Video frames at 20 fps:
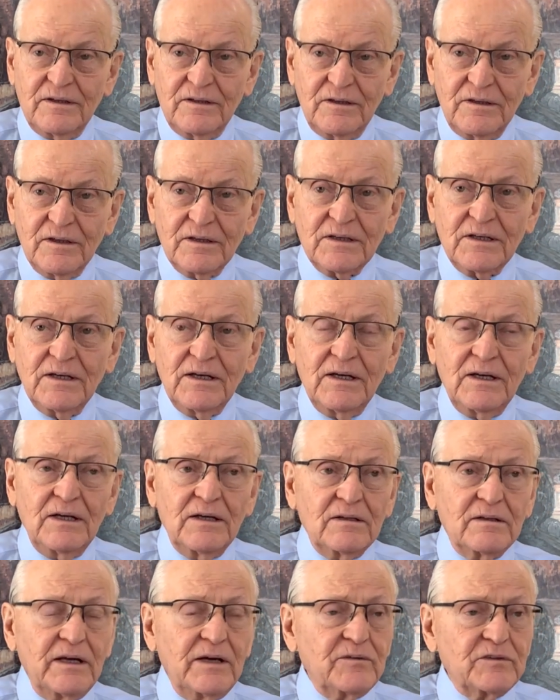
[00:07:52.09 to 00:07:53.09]
hooked,
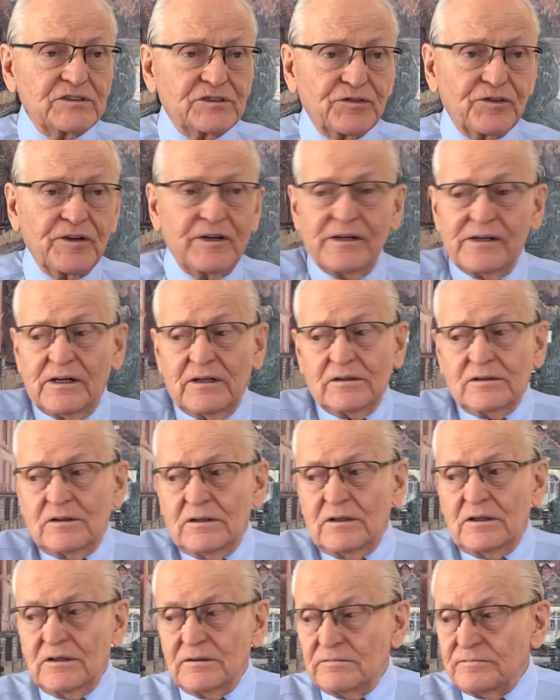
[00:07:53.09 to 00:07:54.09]
there was free
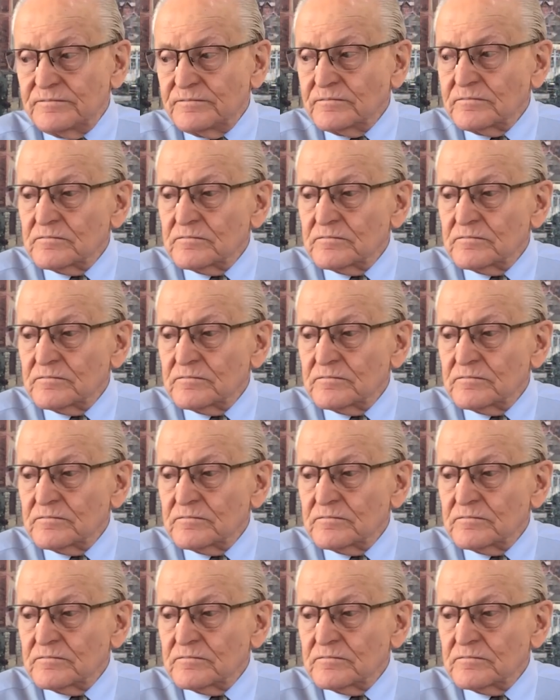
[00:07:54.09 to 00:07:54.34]
alcohol